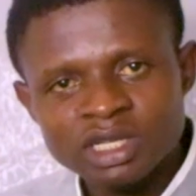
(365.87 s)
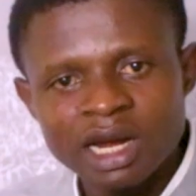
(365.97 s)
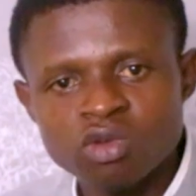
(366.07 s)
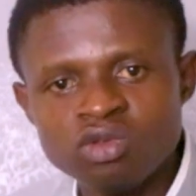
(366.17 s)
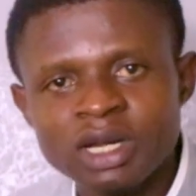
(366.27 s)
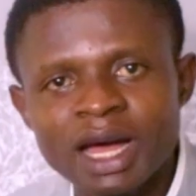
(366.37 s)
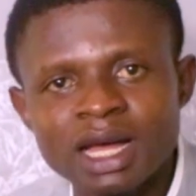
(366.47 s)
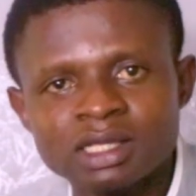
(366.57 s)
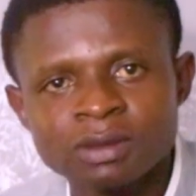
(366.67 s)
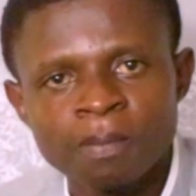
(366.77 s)
saloon
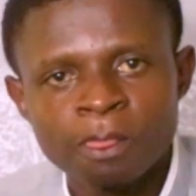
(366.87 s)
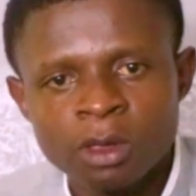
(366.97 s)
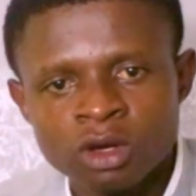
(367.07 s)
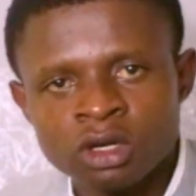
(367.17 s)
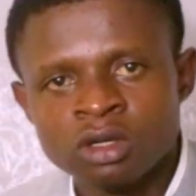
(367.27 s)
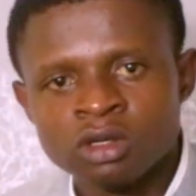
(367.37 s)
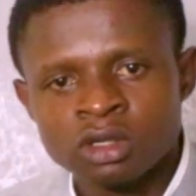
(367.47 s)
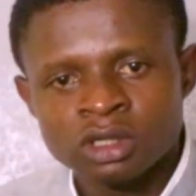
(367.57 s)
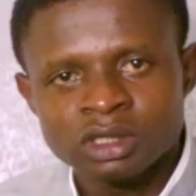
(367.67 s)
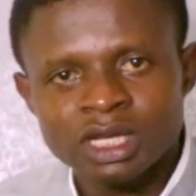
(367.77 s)
cars
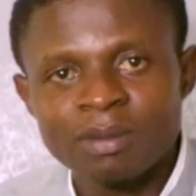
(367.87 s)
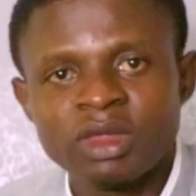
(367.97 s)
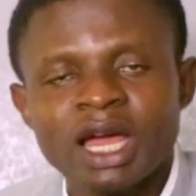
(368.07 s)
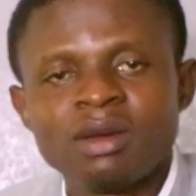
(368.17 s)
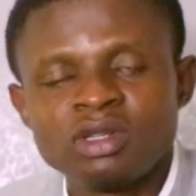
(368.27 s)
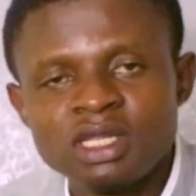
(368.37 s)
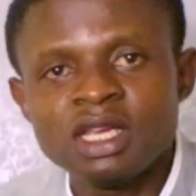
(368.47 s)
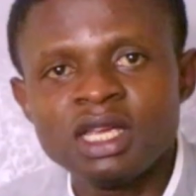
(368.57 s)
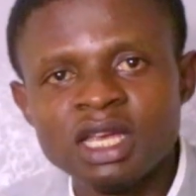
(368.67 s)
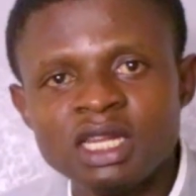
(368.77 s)
sometimes
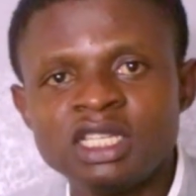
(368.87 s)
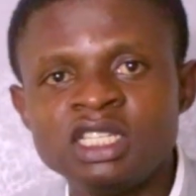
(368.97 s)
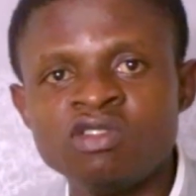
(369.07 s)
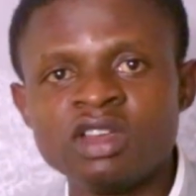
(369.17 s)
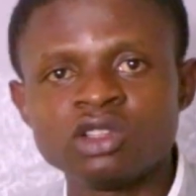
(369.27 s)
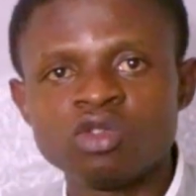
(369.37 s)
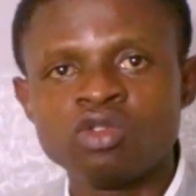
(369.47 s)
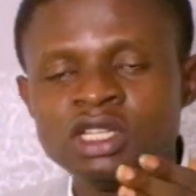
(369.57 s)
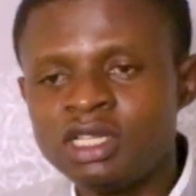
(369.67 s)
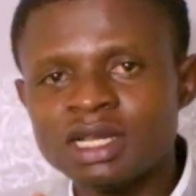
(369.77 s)
take energy drinks.
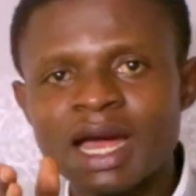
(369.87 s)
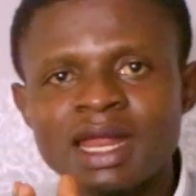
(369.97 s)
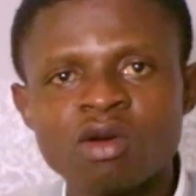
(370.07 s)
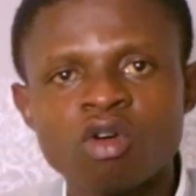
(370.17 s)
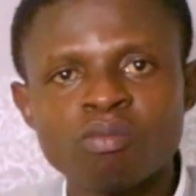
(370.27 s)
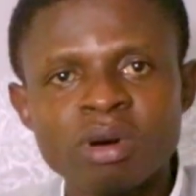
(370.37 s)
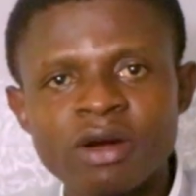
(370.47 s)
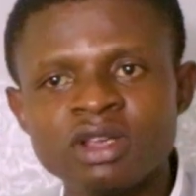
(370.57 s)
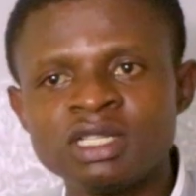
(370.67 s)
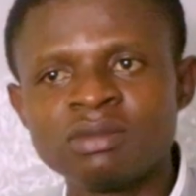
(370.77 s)
So these are the
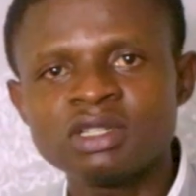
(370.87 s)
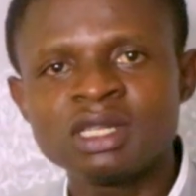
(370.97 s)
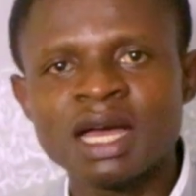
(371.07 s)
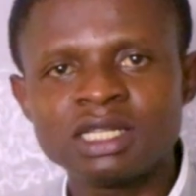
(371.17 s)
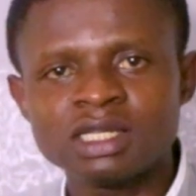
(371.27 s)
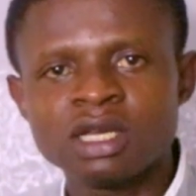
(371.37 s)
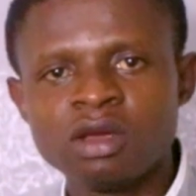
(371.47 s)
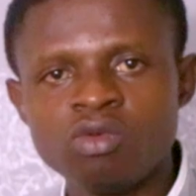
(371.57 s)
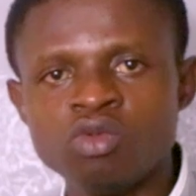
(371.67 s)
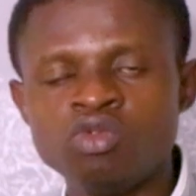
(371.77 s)
comparisons that
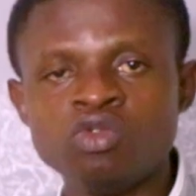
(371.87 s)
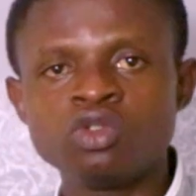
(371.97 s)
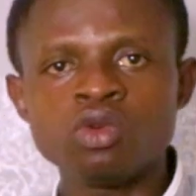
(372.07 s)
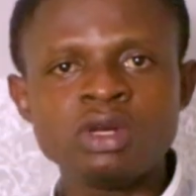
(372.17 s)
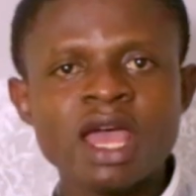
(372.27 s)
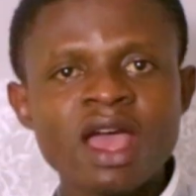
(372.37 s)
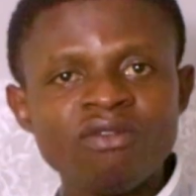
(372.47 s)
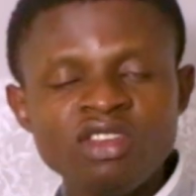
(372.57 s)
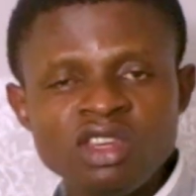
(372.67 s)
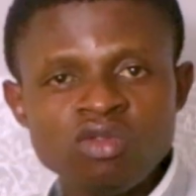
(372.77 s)
we will do. So the
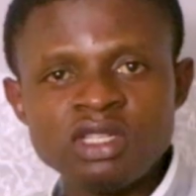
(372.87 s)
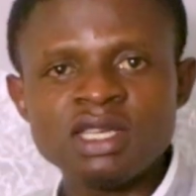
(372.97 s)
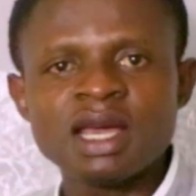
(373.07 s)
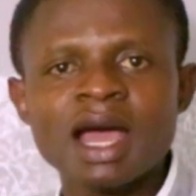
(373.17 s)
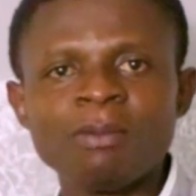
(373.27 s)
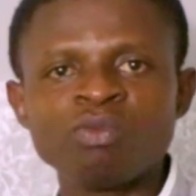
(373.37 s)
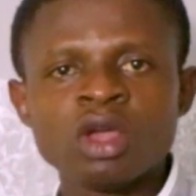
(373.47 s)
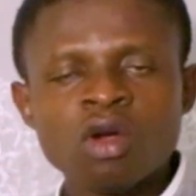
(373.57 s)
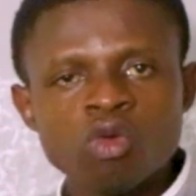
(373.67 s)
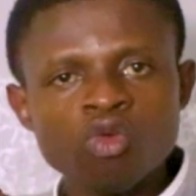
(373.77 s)
heavy duty car
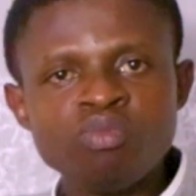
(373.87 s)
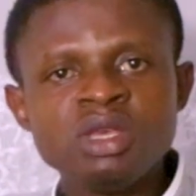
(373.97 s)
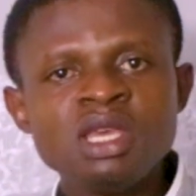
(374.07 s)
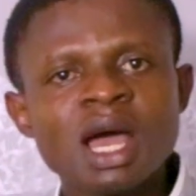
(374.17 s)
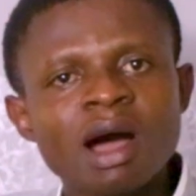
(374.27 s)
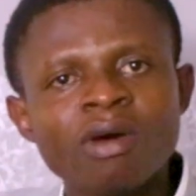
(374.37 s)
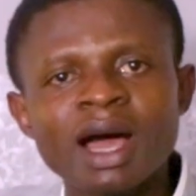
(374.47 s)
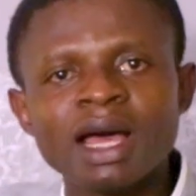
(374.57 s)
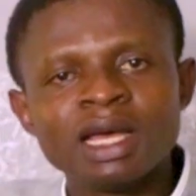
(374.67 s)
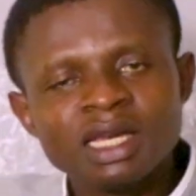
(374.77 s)
will be
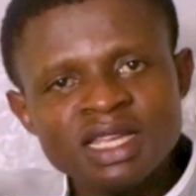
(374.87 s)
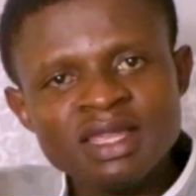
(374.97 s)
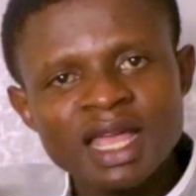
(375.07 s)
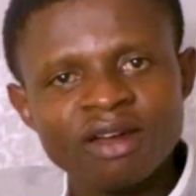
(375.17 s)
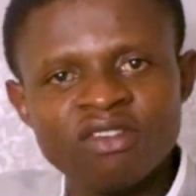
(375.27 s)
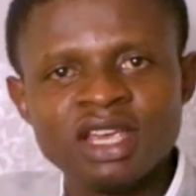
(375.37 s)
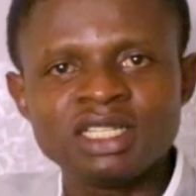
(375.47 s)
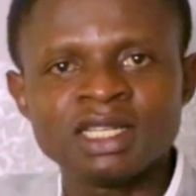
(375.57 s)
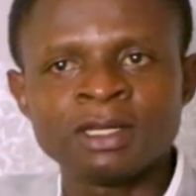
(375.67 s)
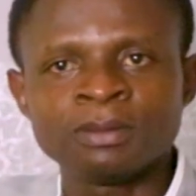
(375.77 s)
our
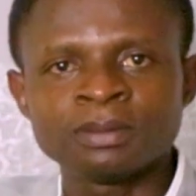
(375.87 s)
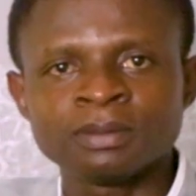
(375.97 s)
intervention,